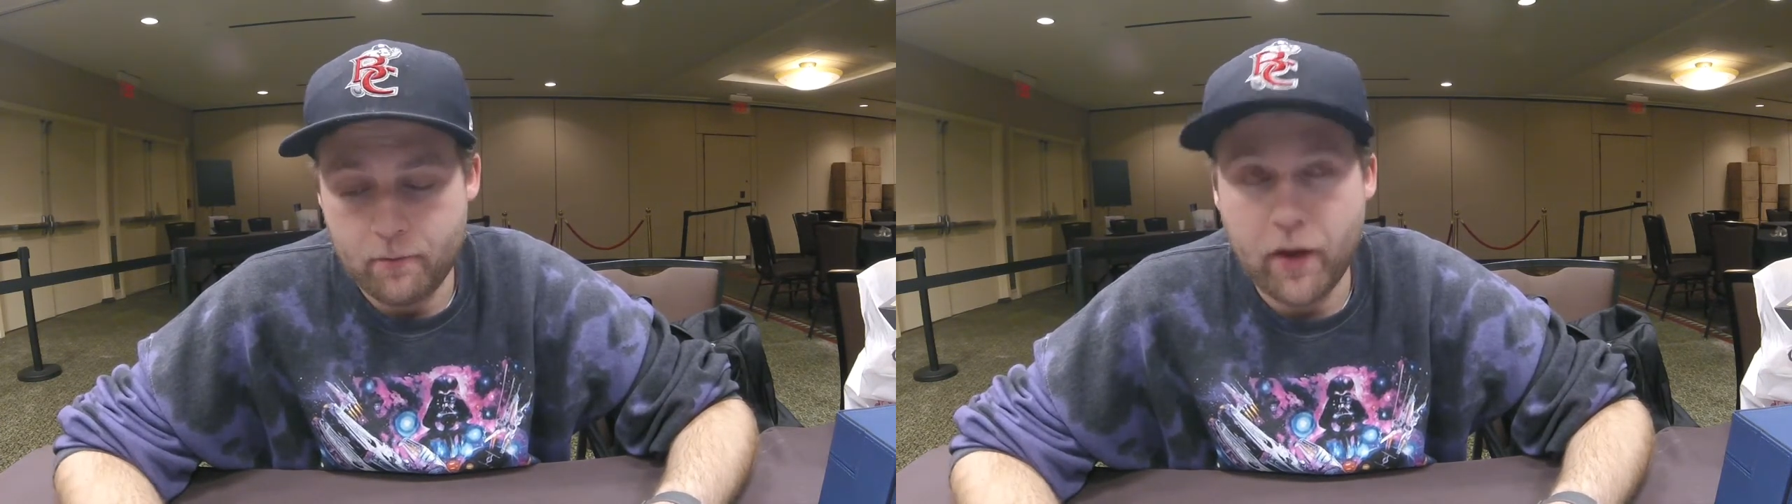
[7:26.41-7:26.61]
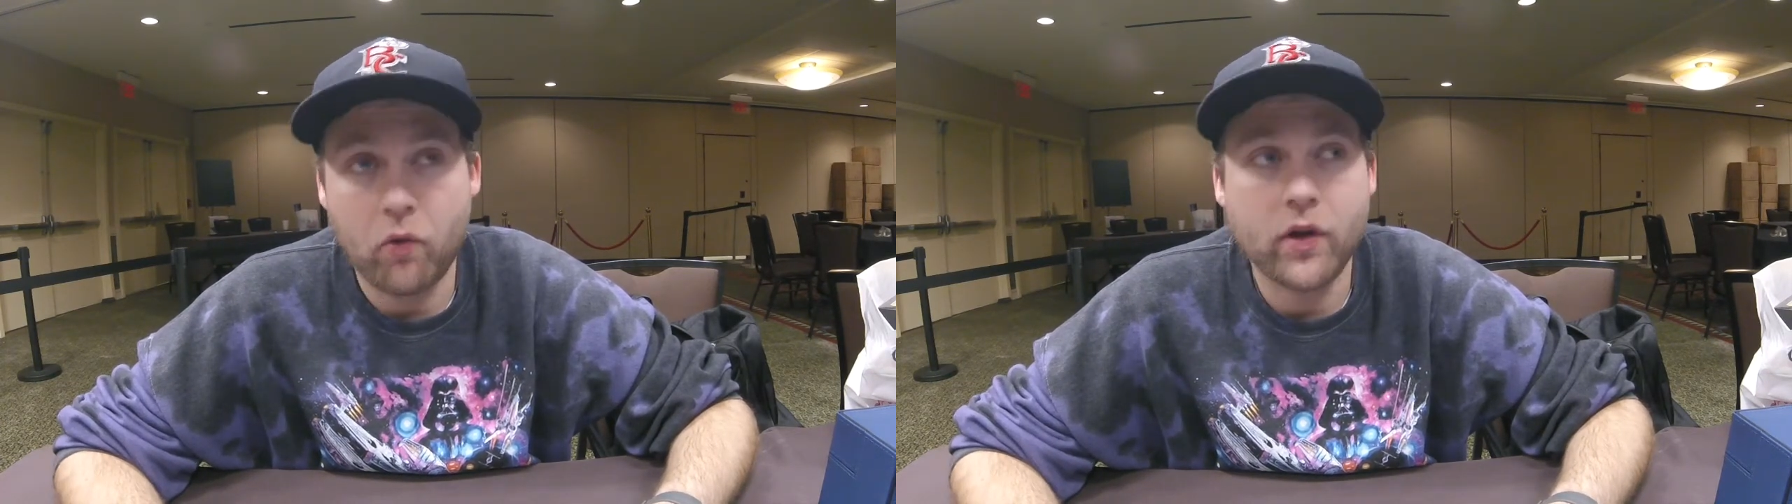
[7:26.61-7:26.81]

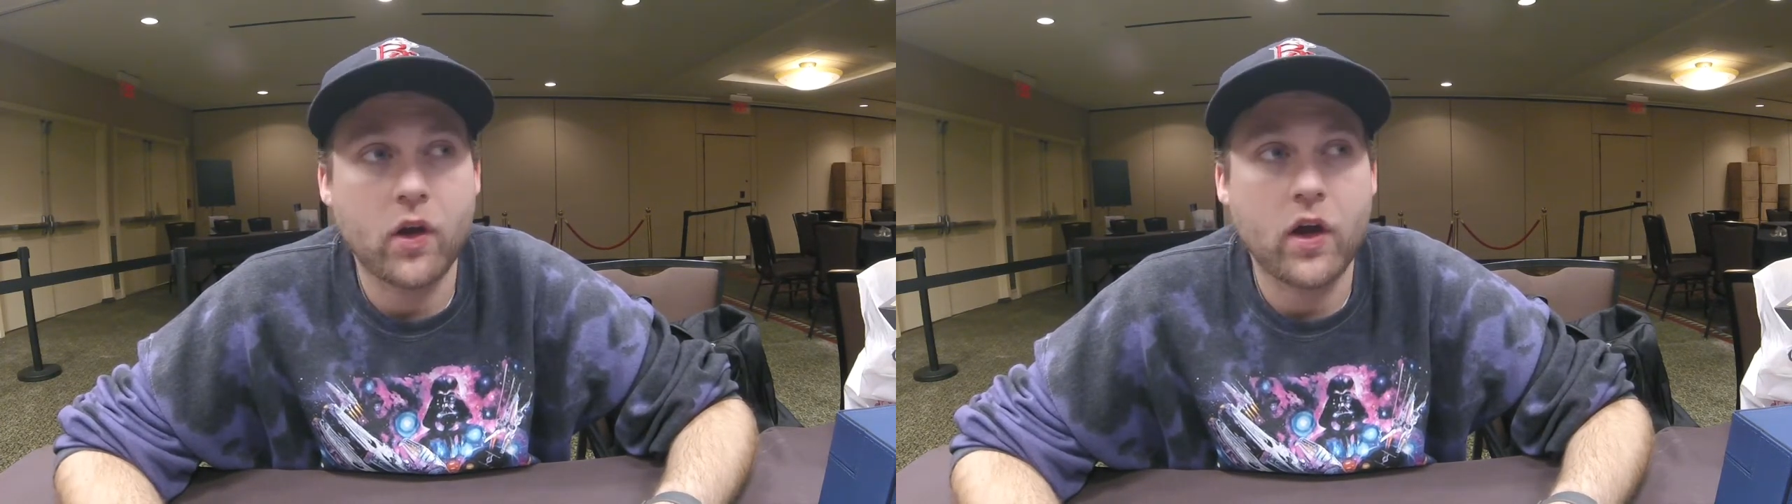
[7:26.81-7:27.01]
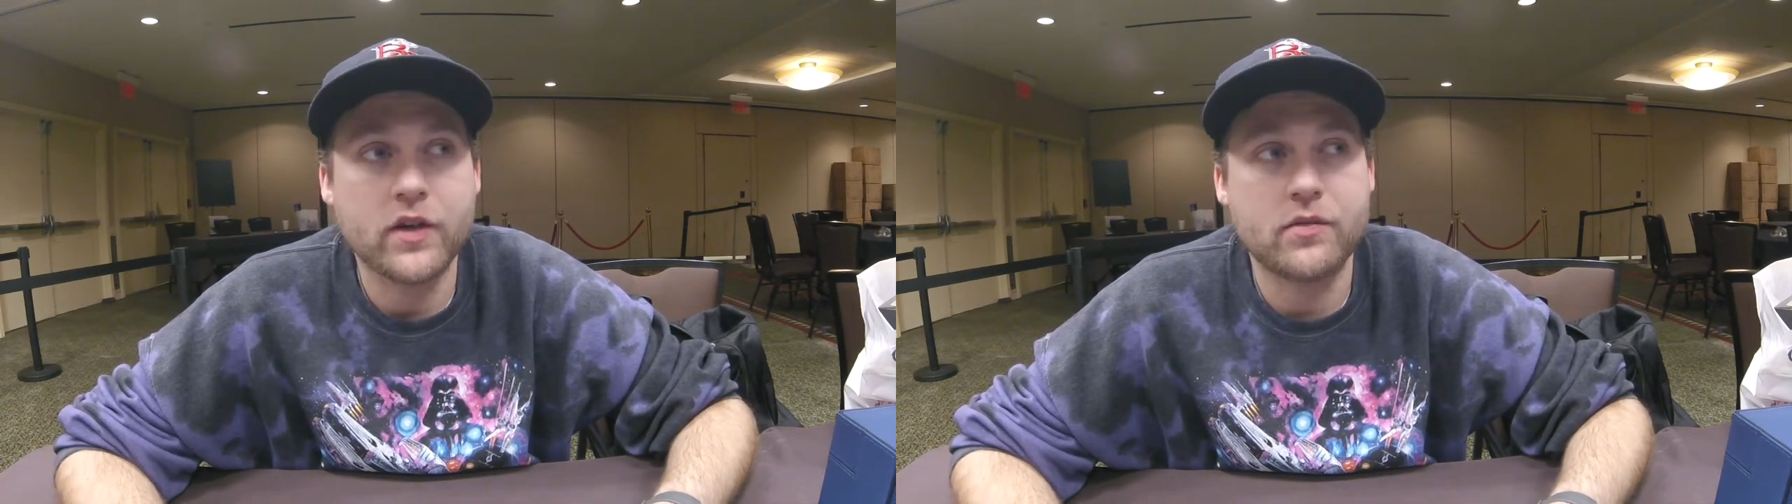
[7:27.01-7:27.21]
My one
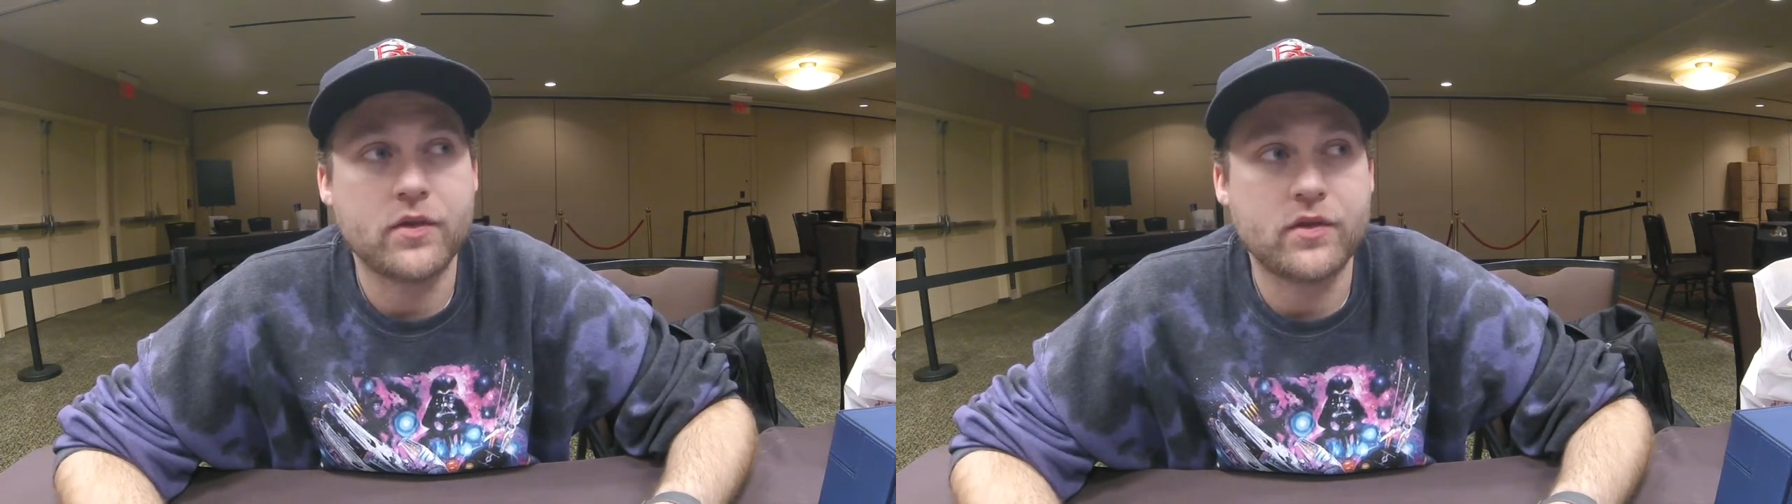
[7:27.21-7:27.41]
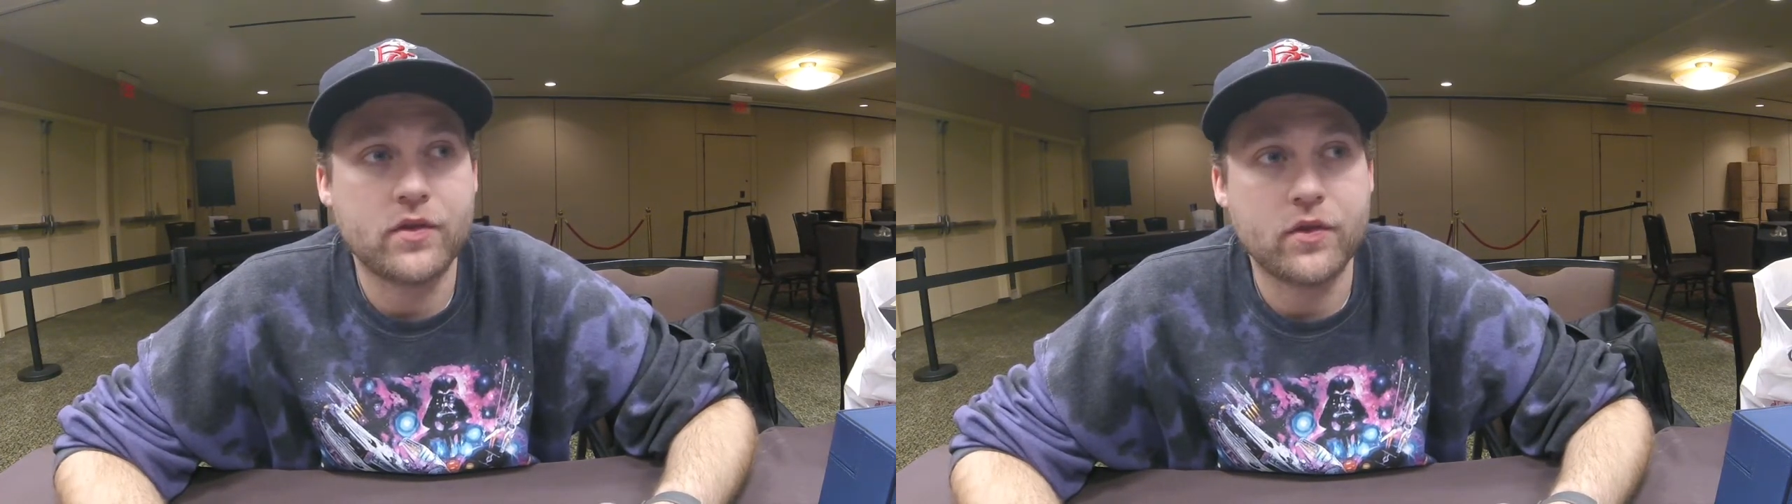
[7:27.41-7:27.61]
loss
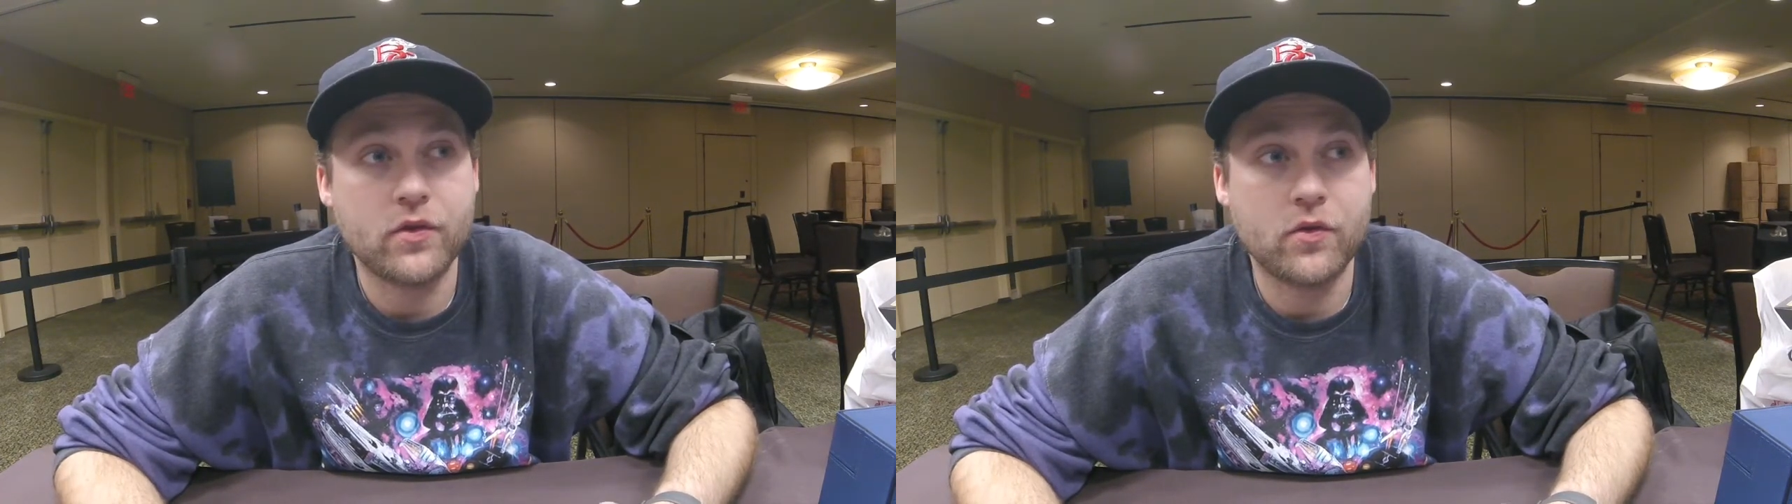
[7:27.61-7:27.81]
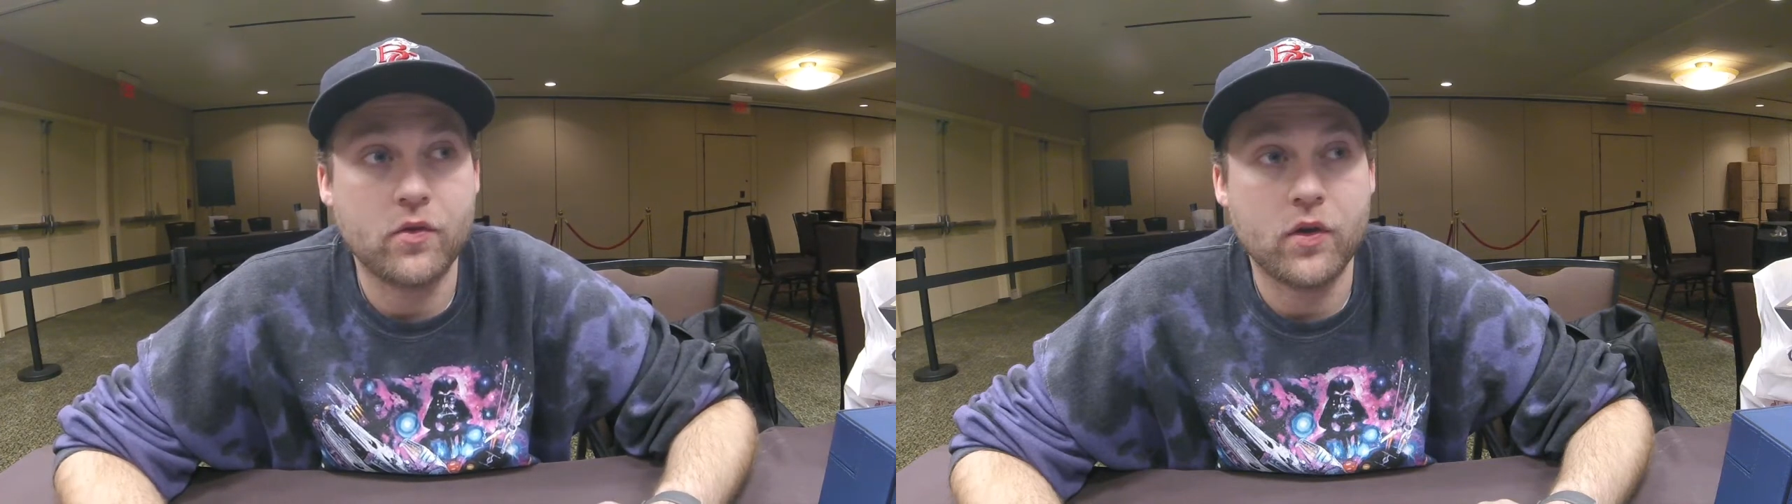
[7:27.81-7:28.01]
was
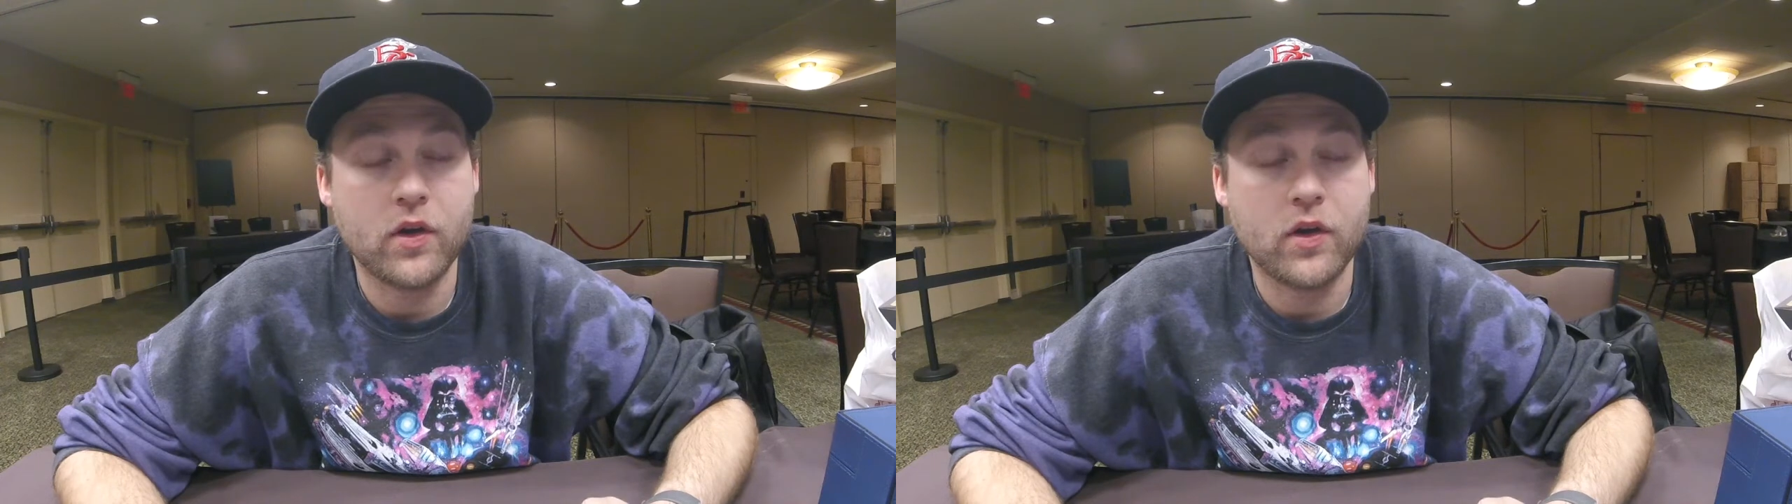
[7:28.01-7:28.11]
to,